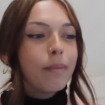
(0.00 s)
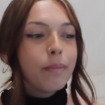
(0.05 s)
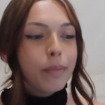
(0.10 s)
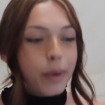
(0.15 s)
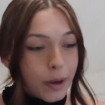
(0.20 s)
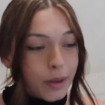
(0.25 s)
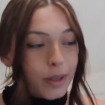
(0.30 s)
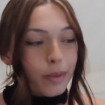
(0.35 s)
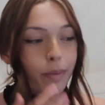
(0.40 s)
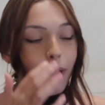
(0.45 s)

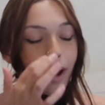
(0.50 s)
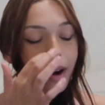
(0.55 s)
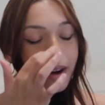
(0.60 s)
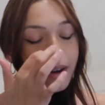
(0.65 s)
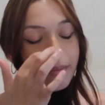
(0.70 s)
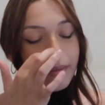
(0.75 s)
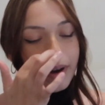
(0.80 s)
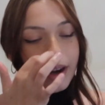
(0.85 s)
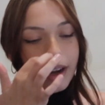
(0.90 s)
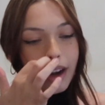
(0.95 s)

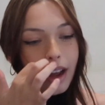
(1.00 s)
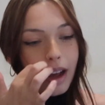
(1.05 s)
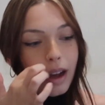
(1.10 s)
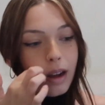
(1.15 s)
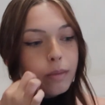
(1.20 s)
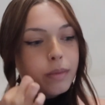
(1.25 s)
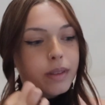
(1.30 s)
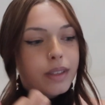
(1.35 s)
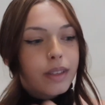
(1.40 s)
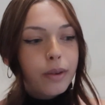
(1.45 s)
postpartum right now.
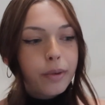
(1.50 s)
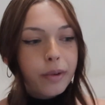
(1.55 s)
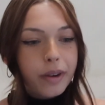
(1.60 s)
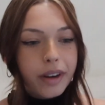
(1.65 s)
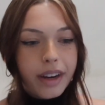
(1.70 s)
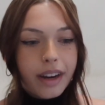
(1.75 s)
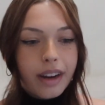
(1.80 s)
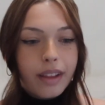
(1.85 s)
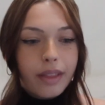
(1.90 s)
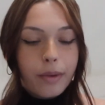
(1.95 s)
I'm still
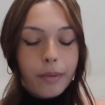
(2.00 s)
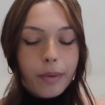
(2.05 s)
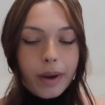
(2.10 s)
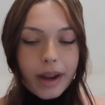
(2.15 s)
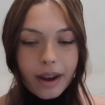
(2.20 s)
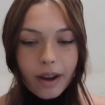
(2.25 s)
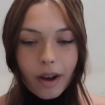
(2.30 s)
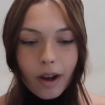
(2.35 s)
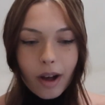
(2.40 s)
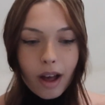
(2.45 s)
working the
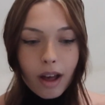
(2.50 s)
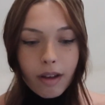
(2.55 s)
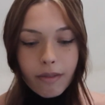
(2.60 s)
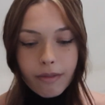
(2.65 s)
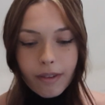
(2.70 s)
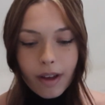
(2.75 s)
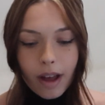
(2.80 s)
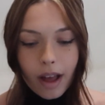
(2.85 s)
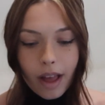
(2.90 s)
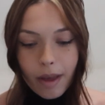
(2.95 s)
weight
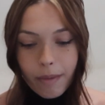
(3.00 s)
off.